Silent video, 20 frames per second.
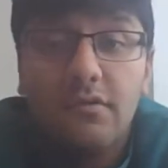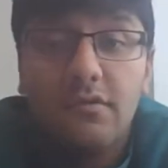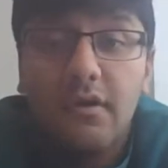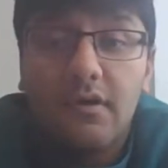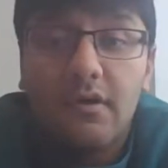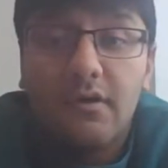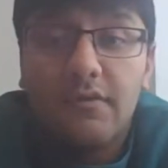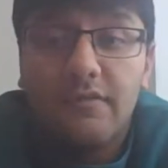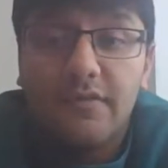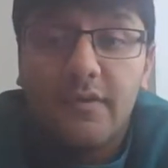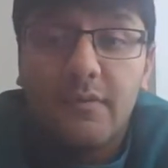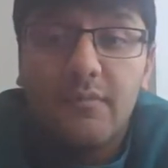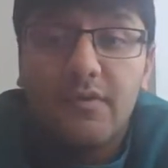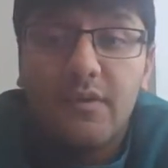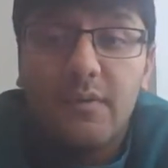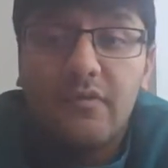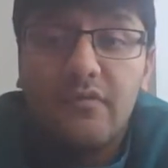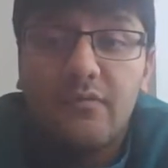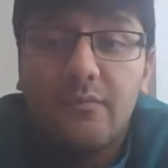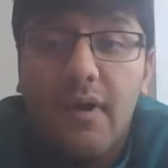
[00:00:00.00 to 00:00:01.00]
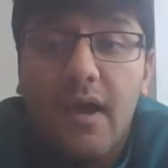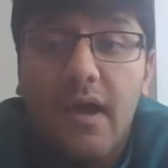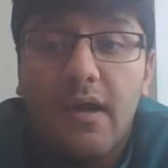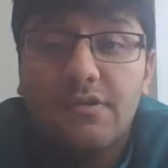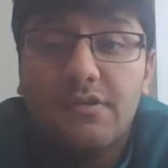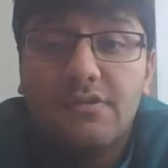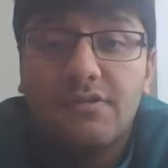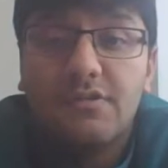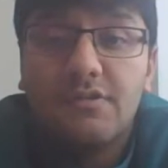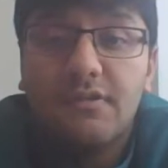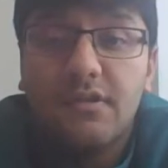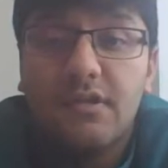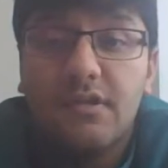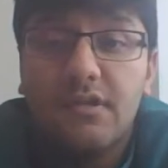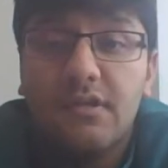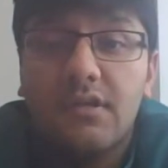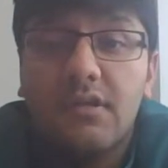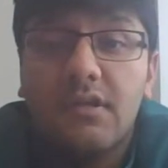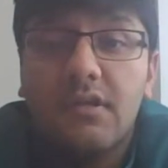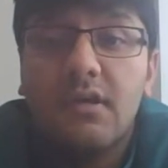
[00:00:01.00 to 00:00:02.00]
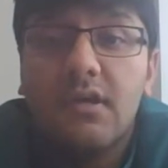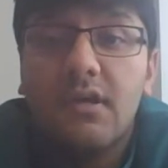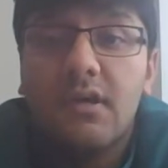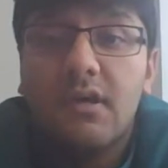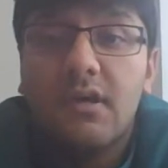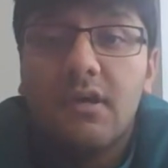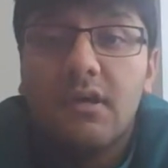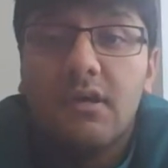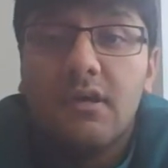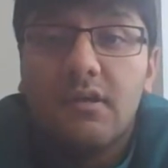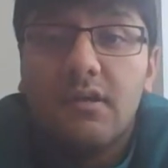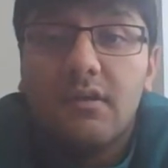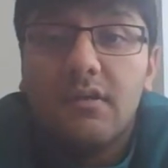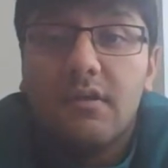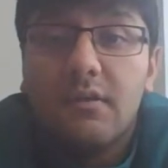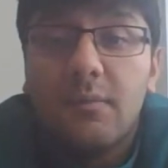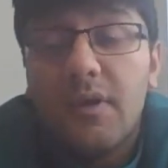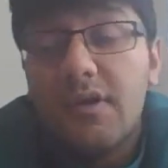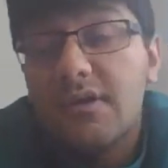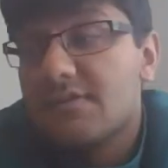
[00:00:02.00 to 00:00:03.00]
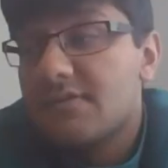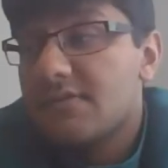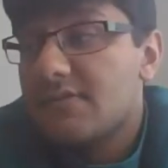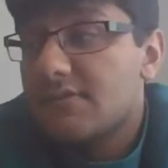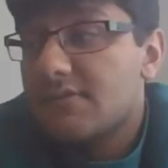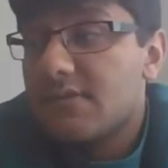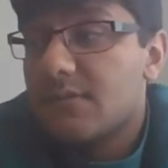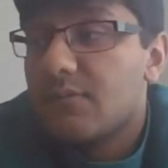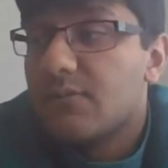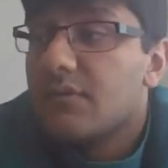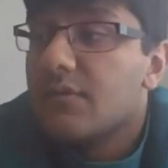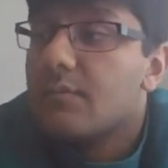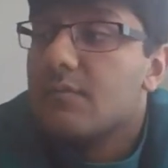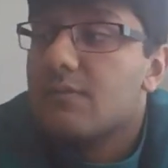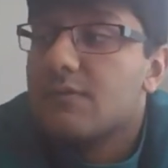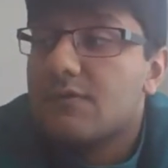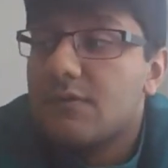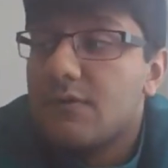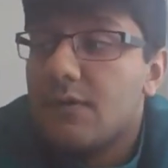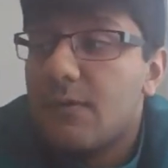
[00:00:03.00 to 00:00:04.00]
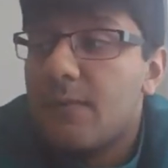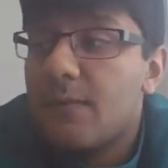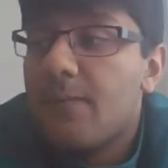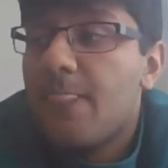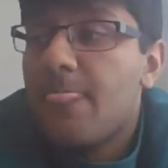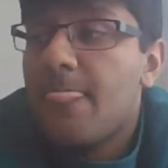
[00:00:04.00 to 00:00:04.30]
The symptoms match the patient's symptoms. So,